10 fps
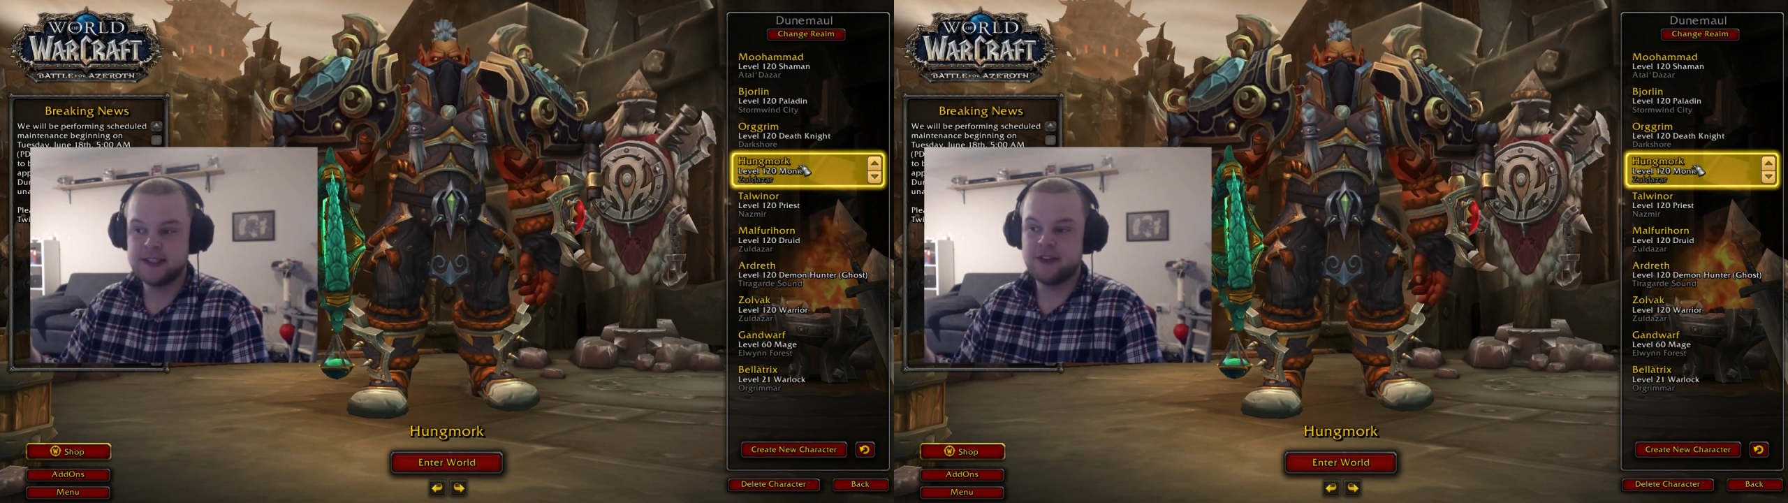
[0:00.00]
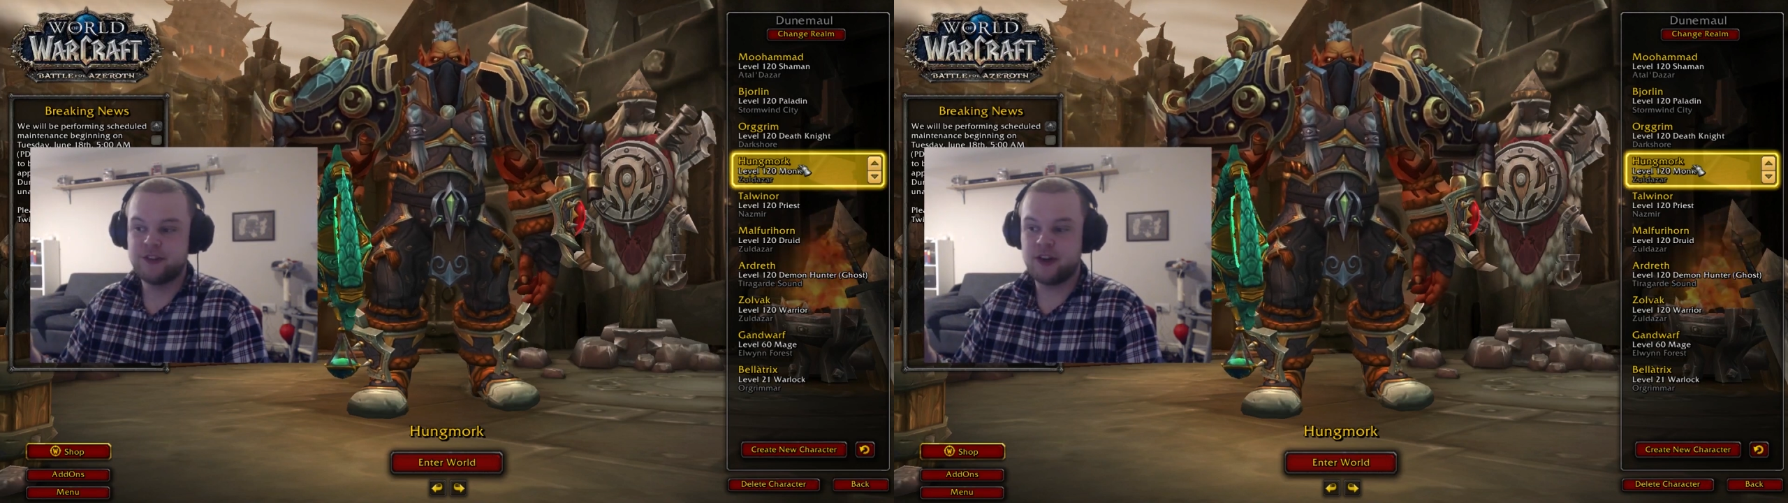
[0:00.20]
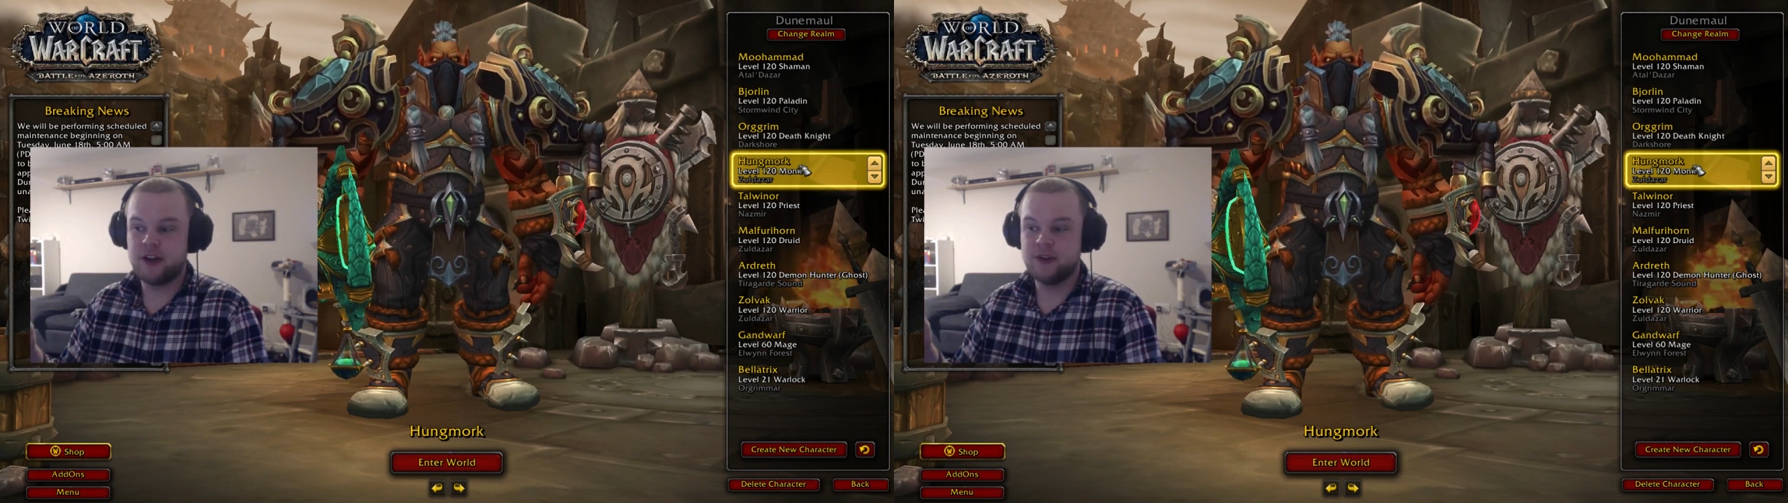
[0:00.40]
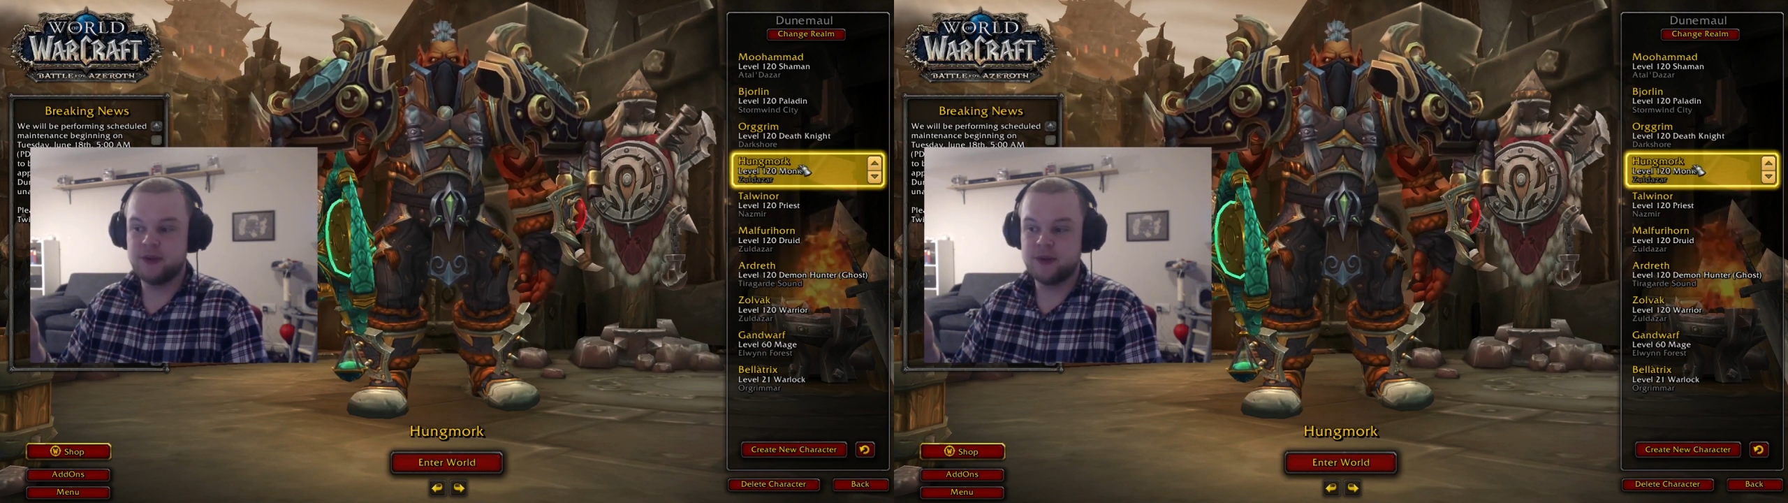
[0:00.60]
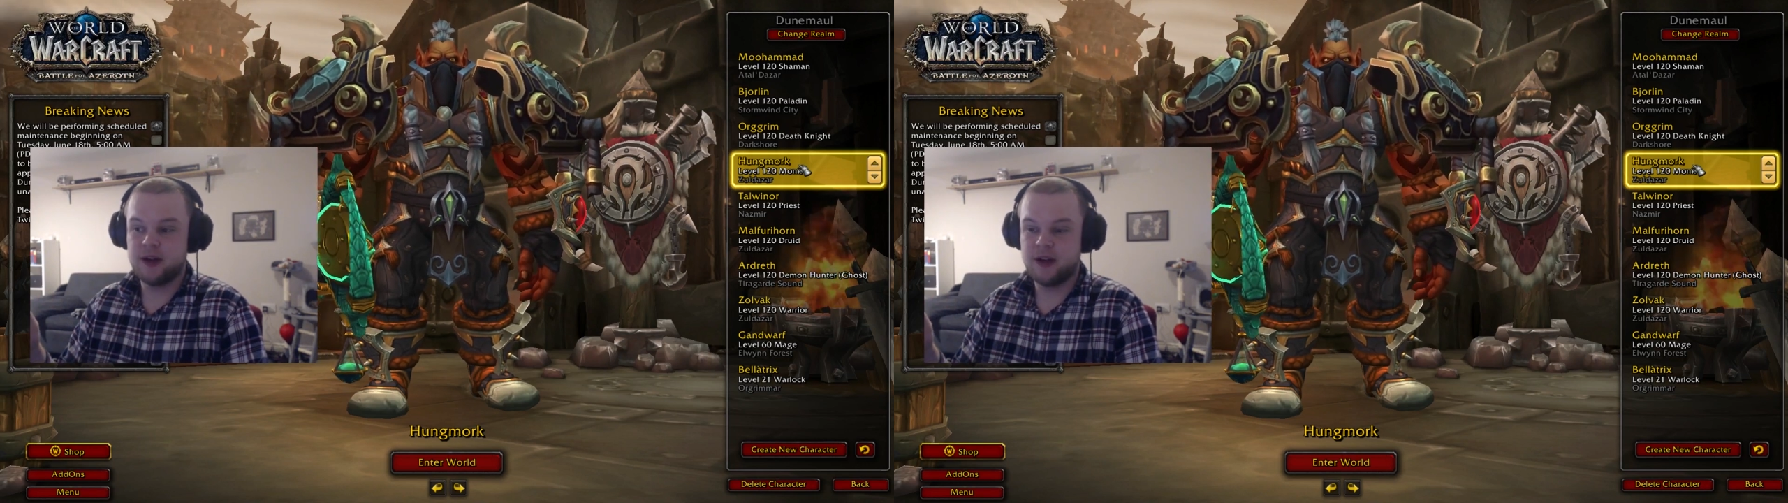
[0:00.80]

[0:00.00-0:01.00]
So